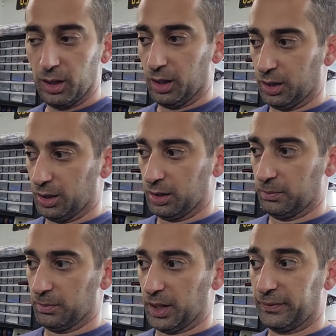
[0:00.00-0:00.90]

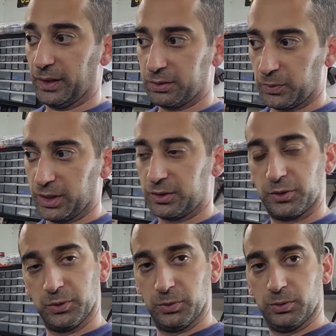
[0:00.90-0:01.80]
I found a way
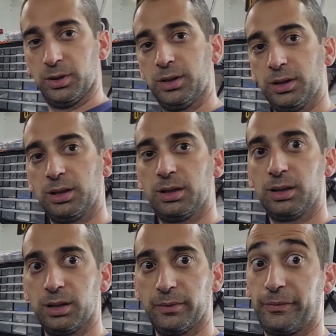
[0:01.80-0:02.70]
to,
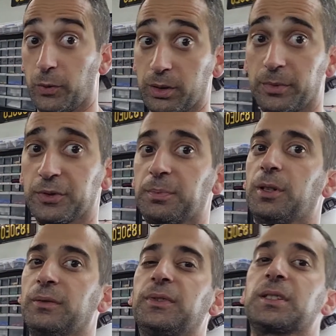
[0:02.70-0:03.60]
for the most
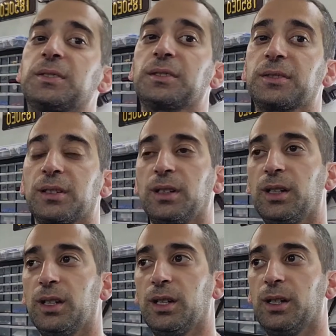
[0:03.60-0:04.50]
part, fix this
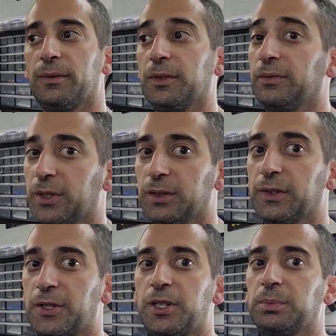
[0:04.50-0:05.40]
for very,
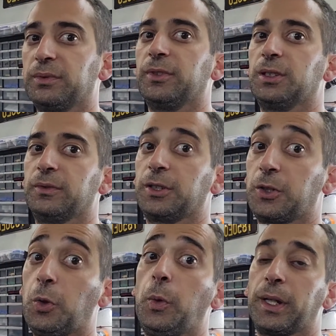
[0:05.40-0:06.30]
very cheap and very, very
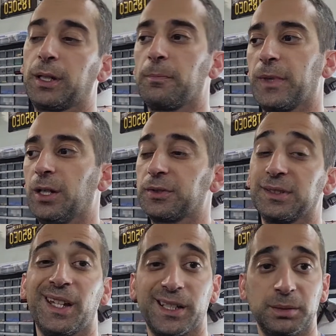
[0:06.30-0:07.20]
quick. Now, it's
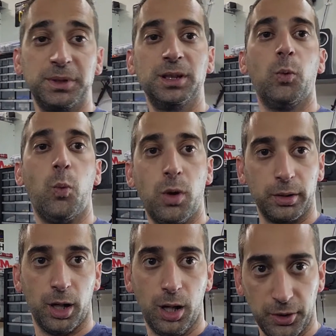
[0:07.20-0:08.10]
not going to be a
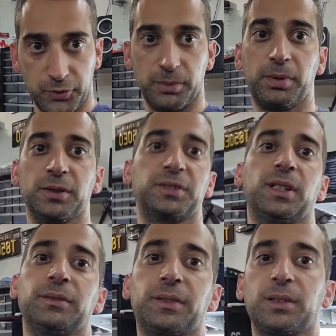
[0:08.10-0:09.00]

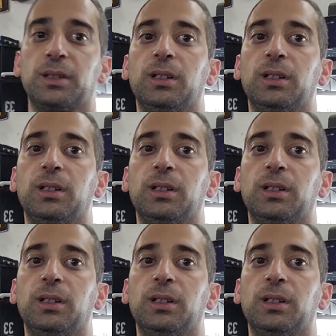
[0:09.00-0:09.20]
100%